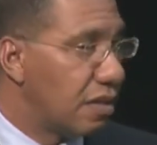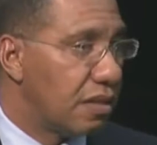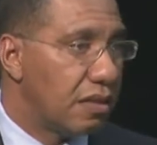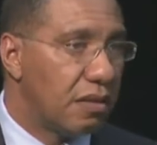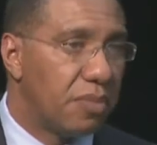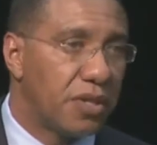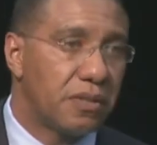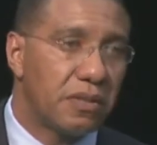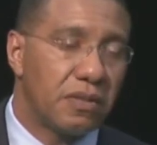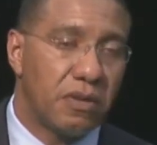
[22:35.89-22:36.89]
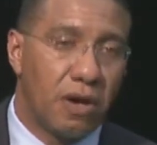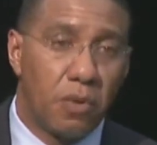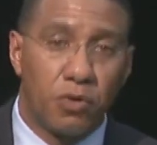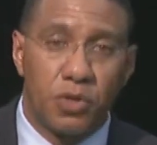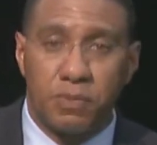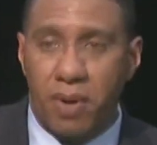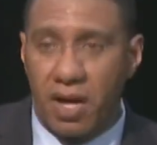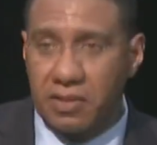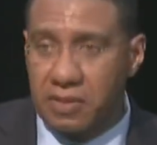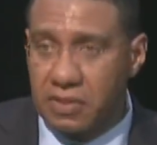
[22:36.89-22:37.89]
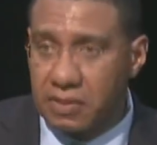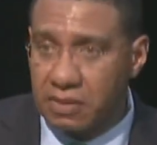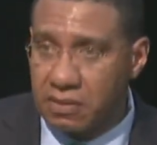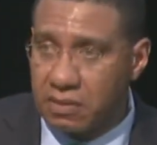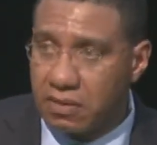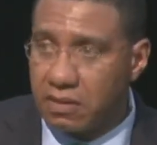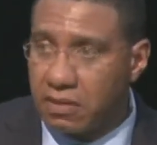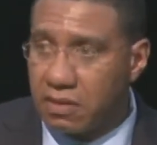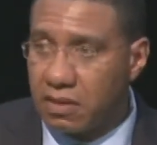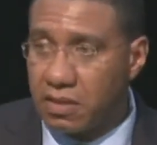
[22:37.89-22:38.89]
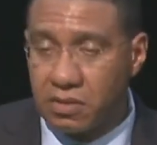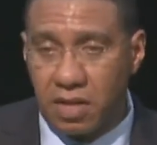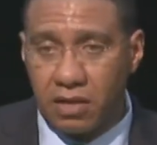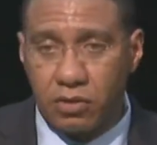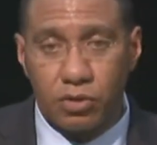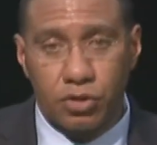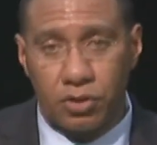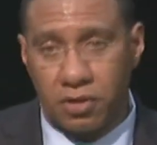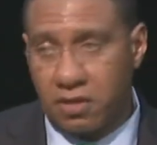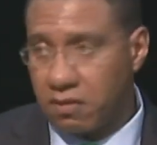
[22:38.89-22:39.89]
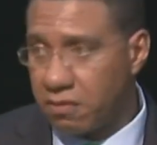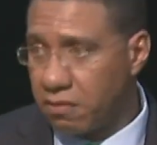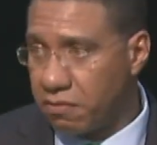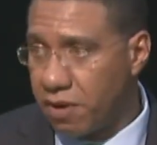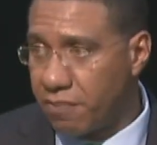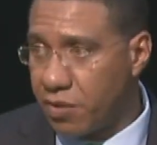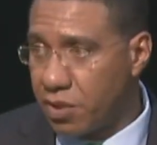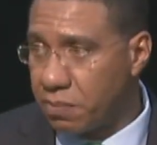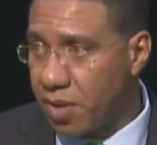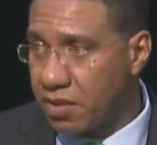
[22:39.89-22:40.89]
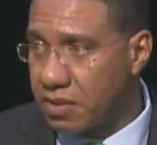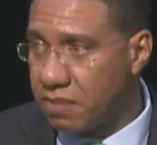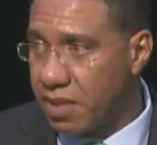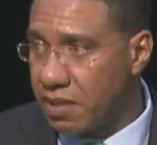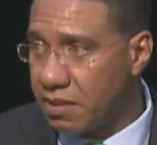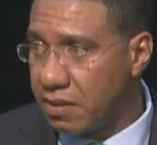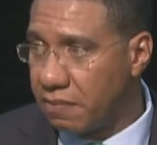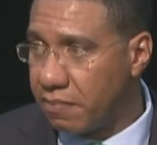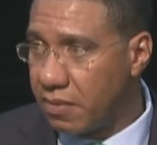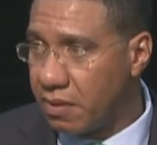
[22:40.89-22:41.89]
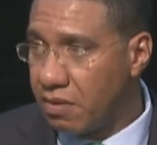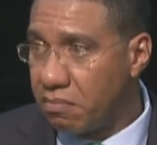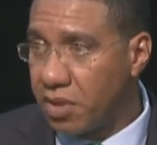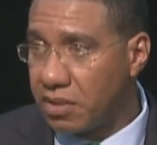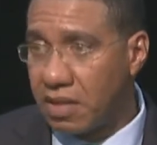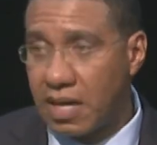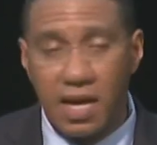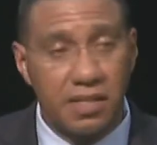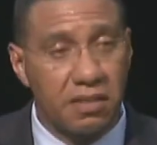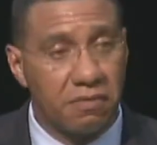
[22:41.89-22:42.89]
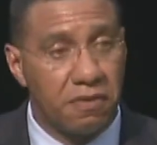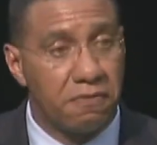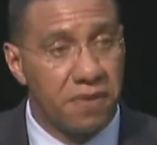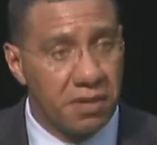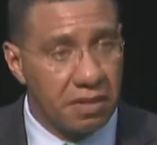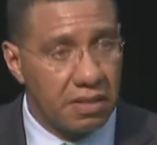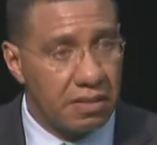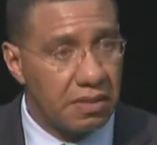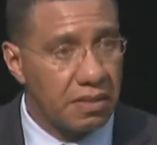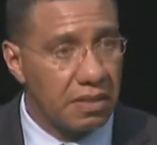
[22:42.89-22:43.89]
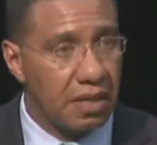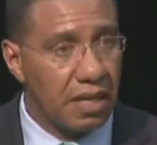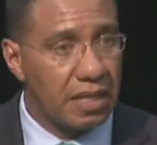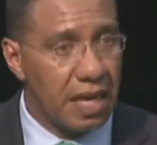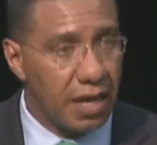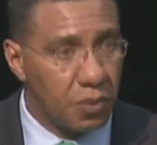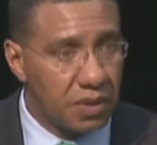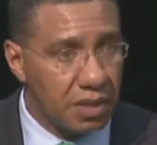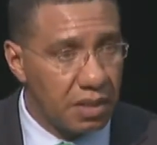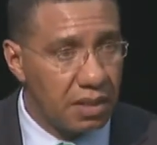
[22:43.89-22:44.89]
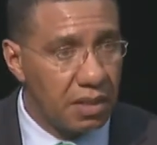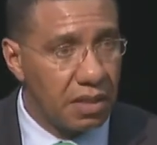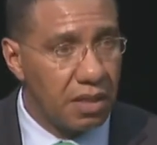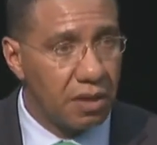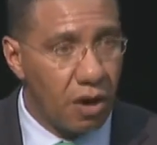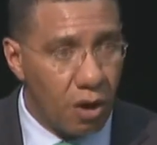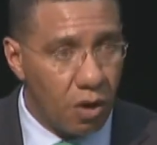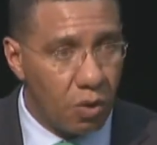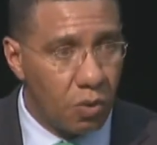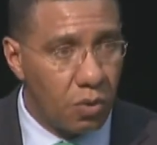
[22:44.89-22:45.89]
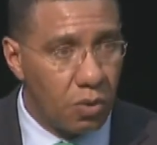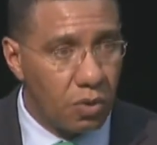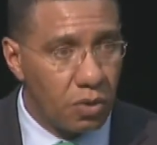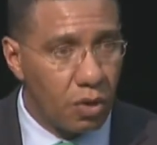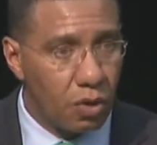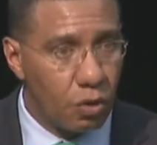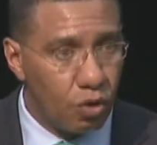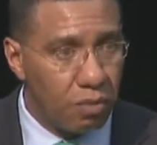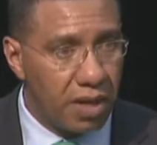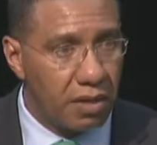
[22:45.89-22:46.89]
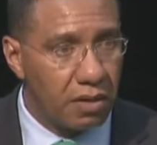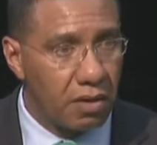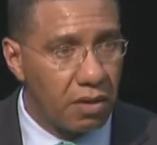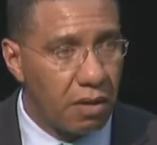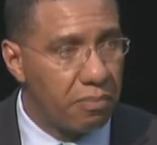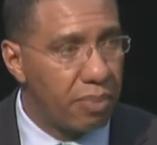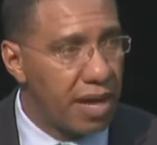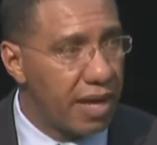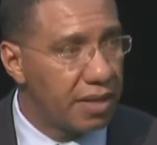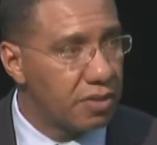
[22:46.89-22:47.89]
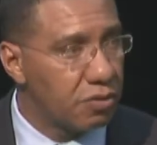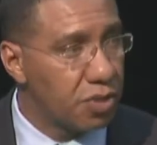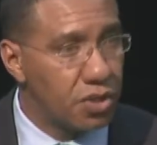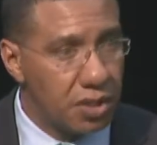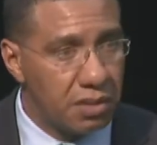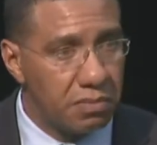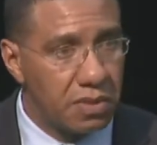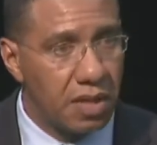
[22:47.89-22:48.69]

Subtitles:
but our response is not to shirk from the responsibility, but to ask for fairness and equity in how global compliance regimes are